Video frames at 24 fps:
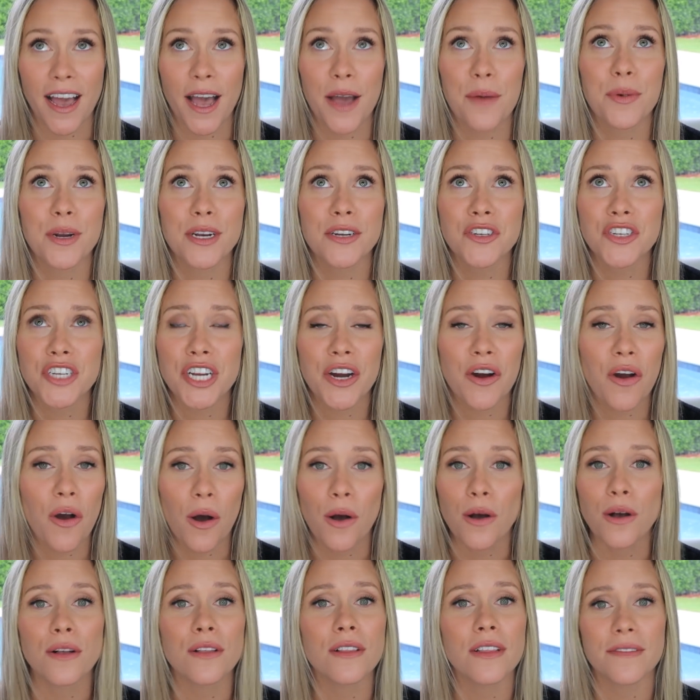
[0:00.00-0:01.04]
I want to share
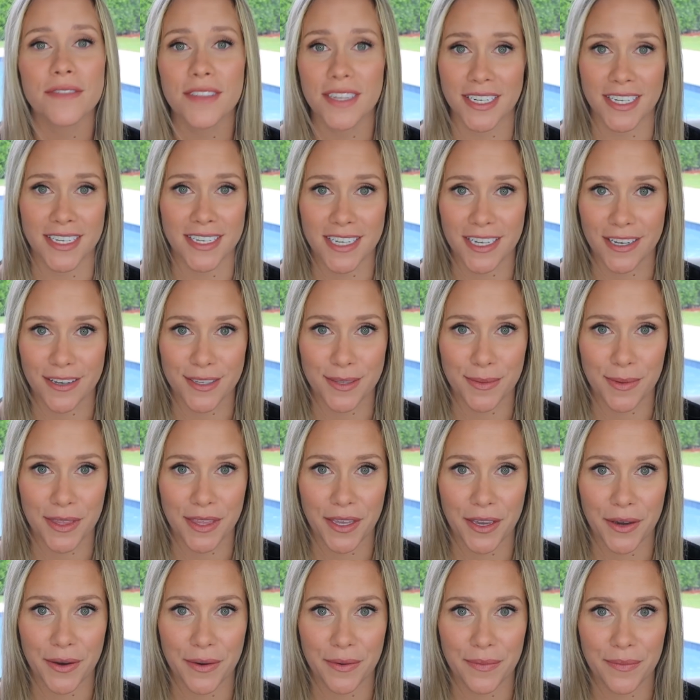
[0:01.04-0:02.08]
all of the details with
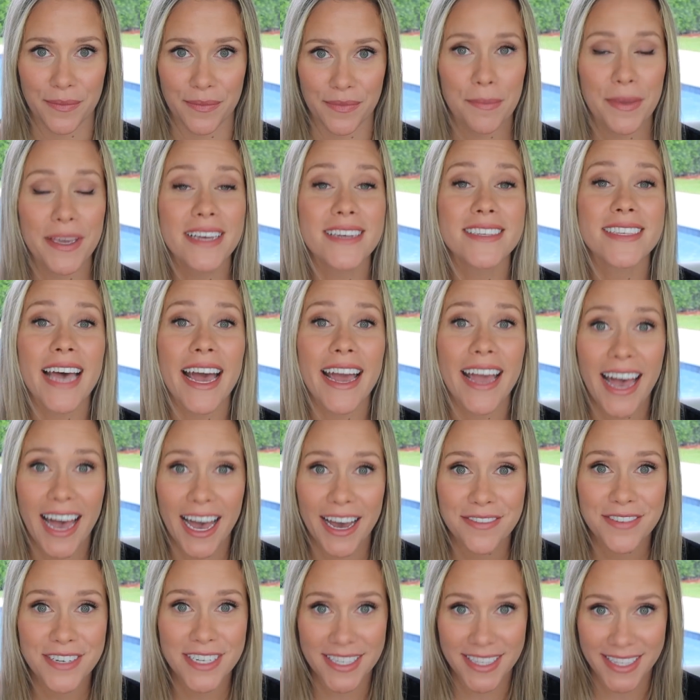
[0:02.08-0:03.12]
you because I
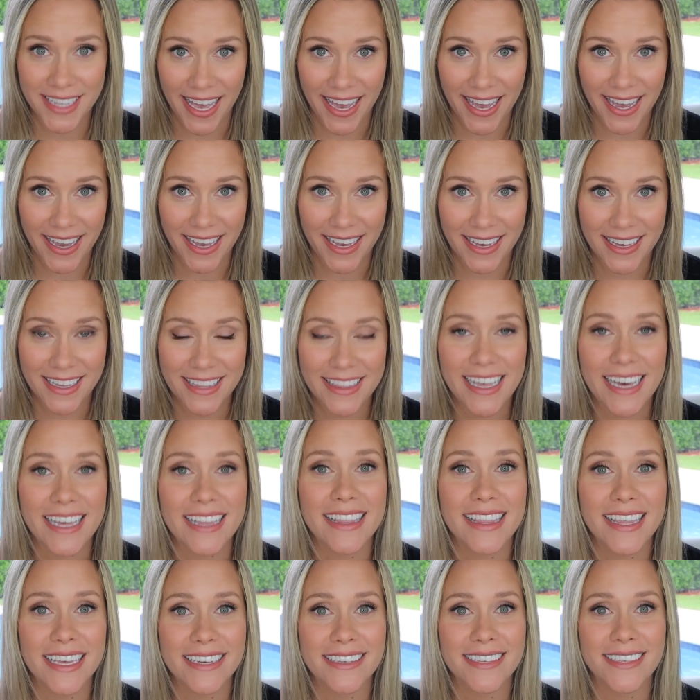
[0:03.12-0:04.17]
have to say
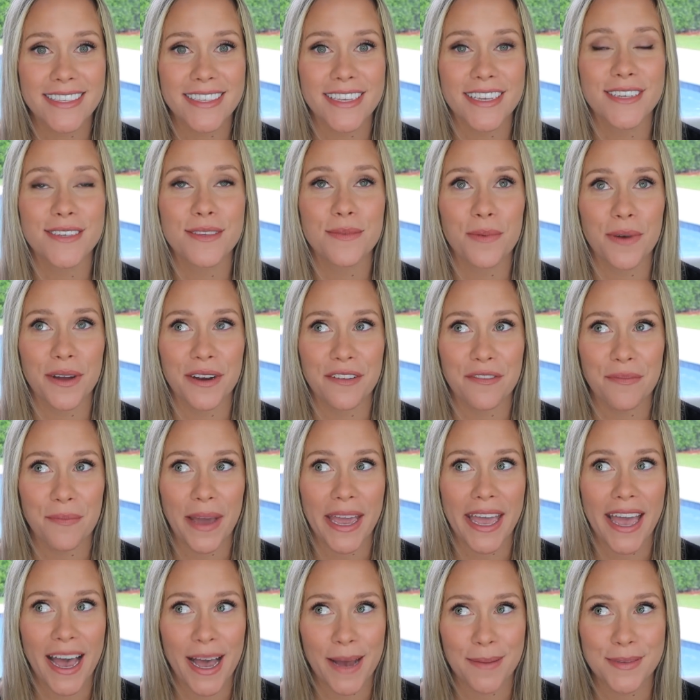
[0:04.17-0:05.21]
that this is one of
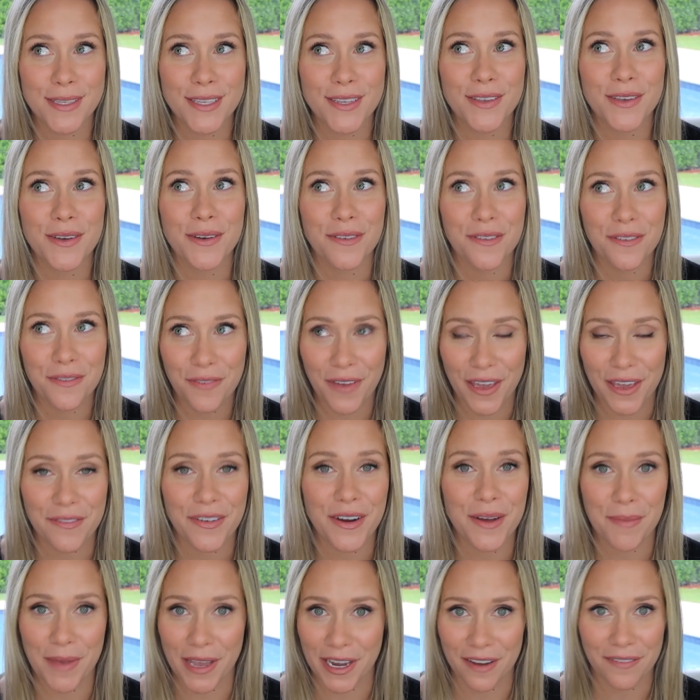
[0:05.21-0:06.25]
my absolute
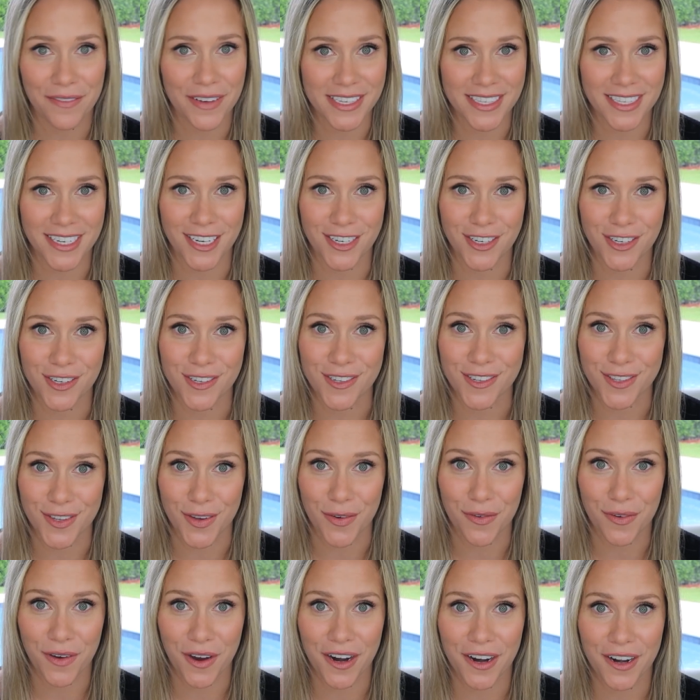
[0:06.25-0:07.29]
favorite manifestations
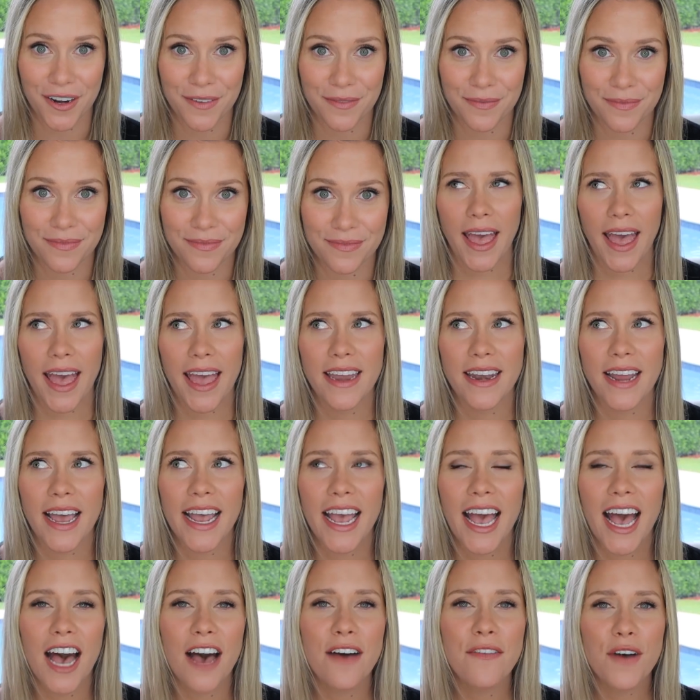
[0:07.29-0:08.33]
so far. And I
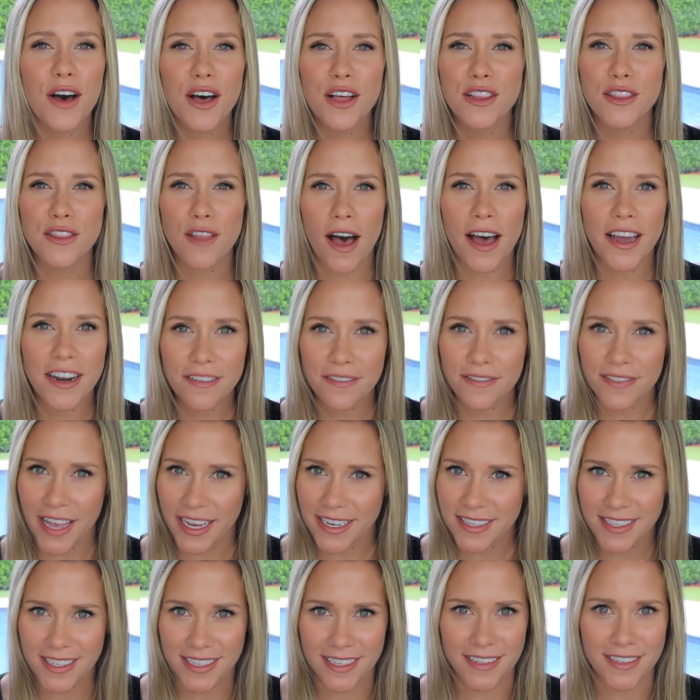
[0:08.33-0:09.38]
have a lot of
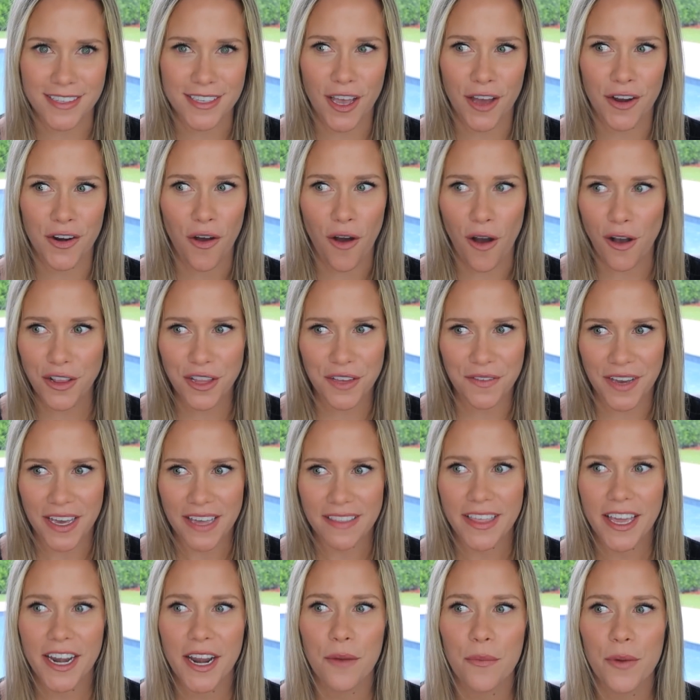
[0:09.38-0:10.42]
lessons on all of
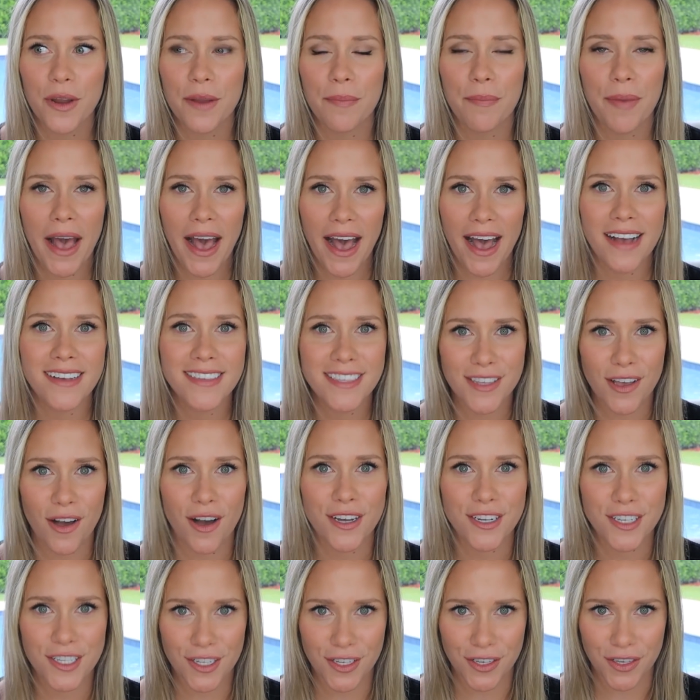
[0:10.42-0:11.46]
it that I want to pass
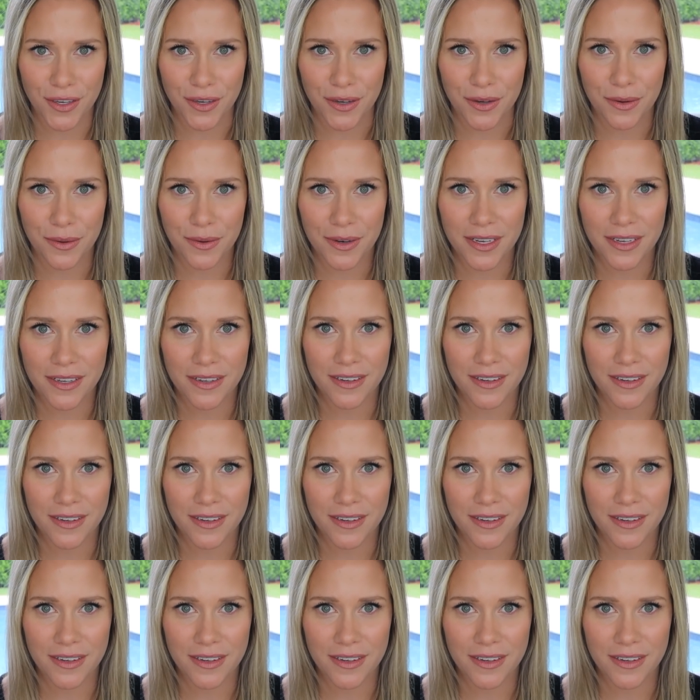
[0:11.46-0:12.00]
on to you.